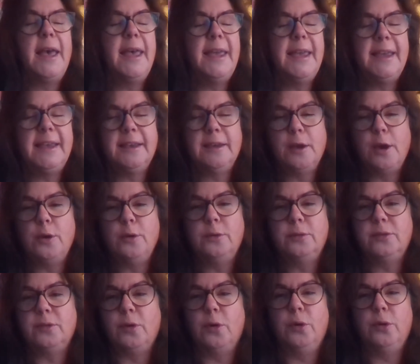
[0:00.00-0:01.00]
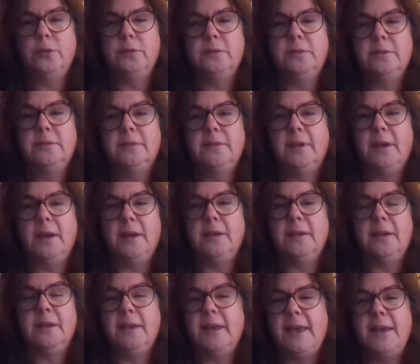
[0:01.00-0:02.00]
It goes on
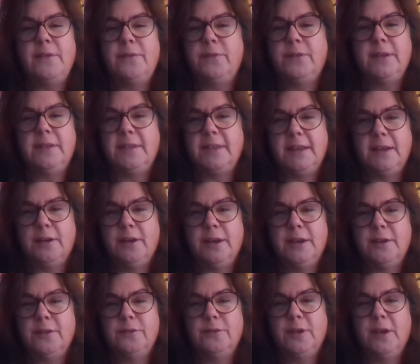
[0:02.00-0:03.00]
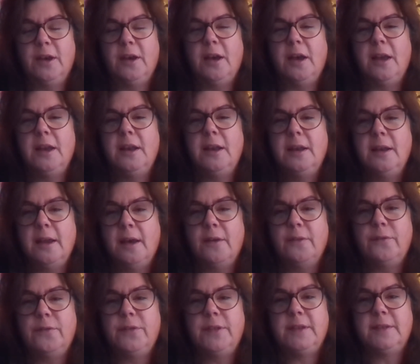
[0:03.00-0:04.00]
everything. I
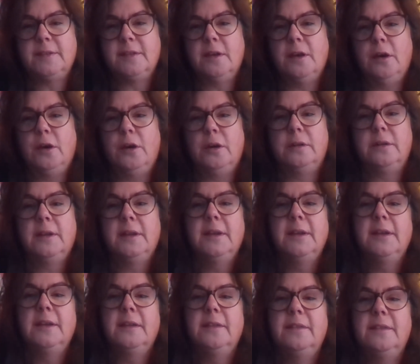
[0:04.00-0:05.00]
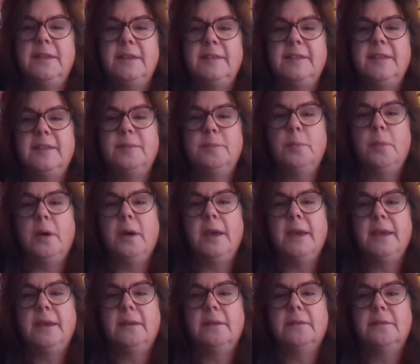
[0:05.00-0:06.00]
love this card. This is
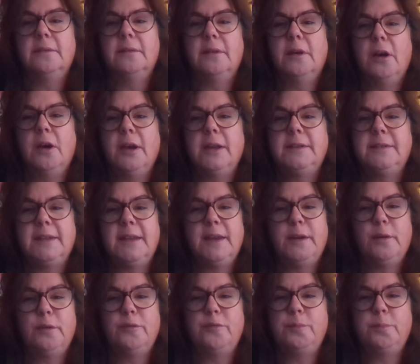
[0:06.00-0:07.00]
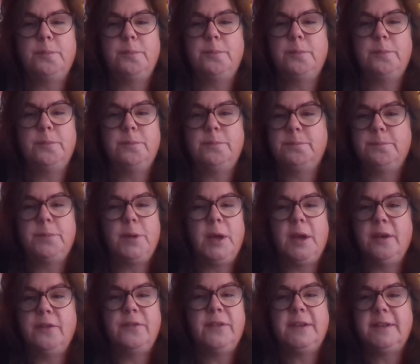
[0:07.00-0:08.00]
my idea of
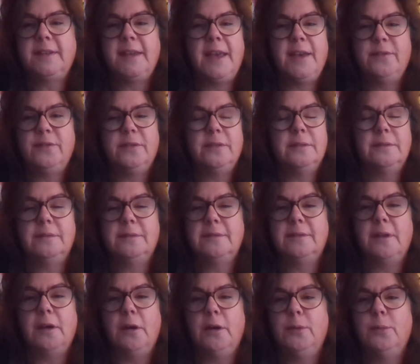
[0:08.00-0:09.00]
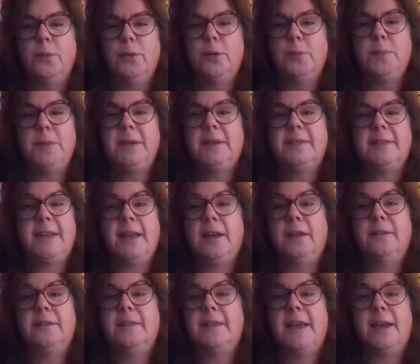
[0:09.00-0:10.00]
perfect heaven. I want to be sat
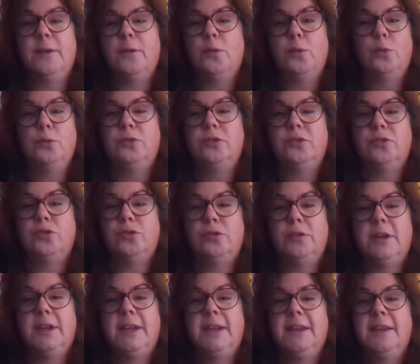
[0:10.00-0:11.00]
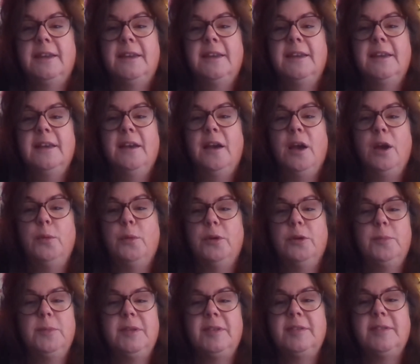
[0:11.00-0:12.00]
under that gorgeous tree. I want
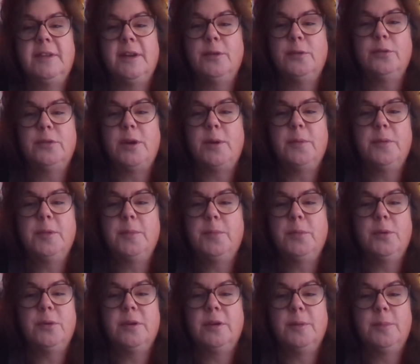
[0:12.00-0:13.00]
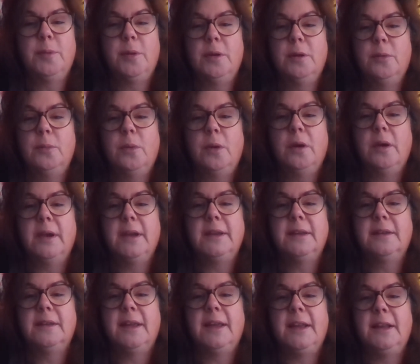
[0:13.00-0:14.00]
to be snuggled up with a book and a bottle of
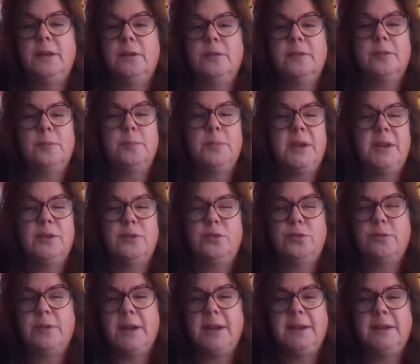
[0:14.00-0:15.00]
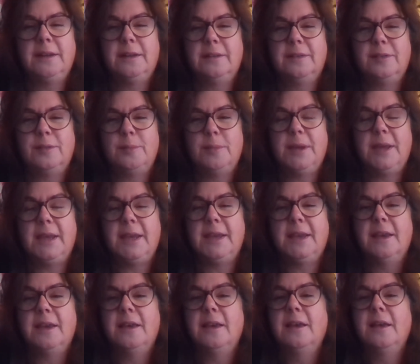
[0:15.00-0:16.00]
wine. It looks Mediterranean to
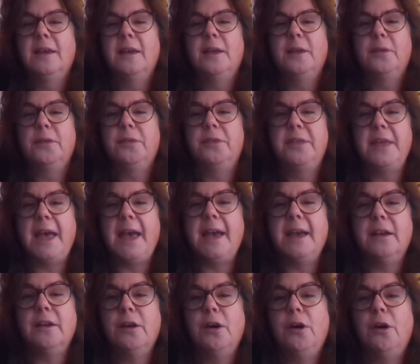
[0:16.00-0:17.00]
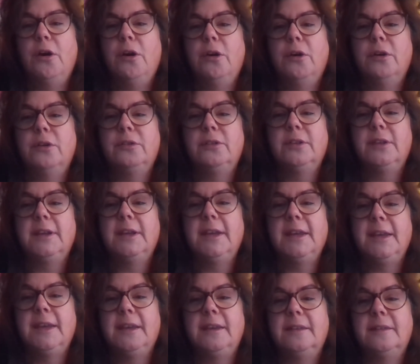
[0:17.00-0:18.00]
me. That card
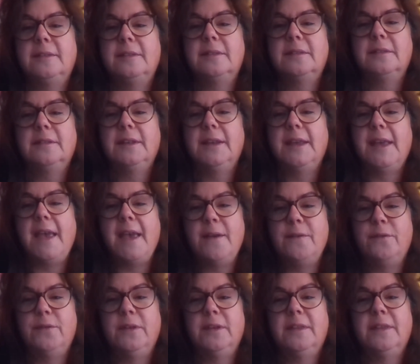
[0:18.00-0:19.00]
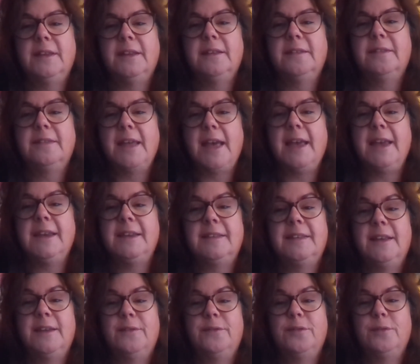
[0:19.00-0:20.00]
is everything. That is
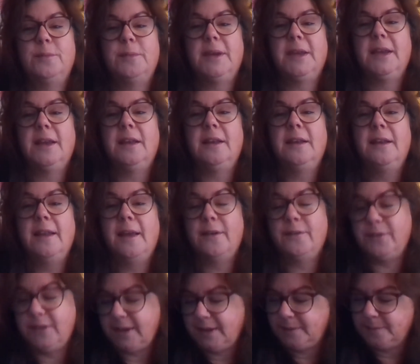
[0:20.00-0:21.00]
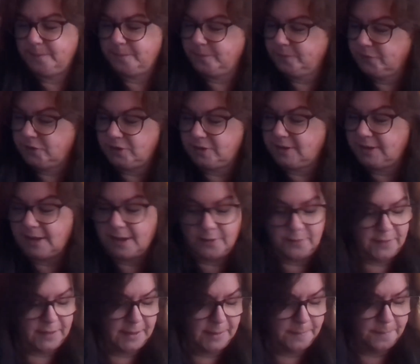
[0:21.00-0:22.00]
it for me. Love it. Just love
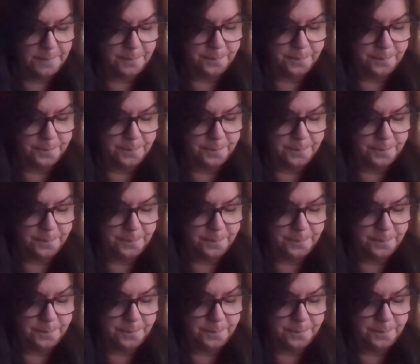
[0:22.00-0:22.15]
it.